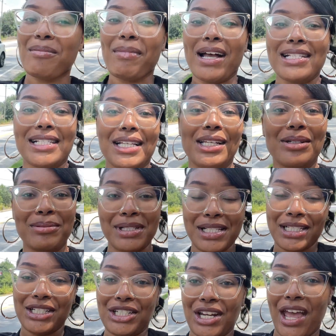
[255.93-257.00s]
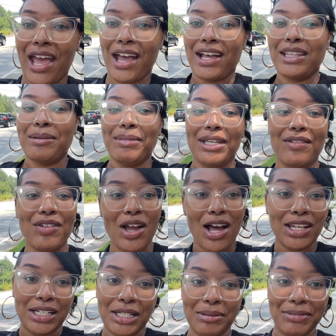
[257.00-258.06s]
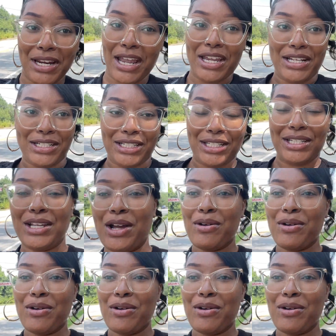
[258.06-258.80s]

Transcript: my celibacy, child. Let me give y'all an update,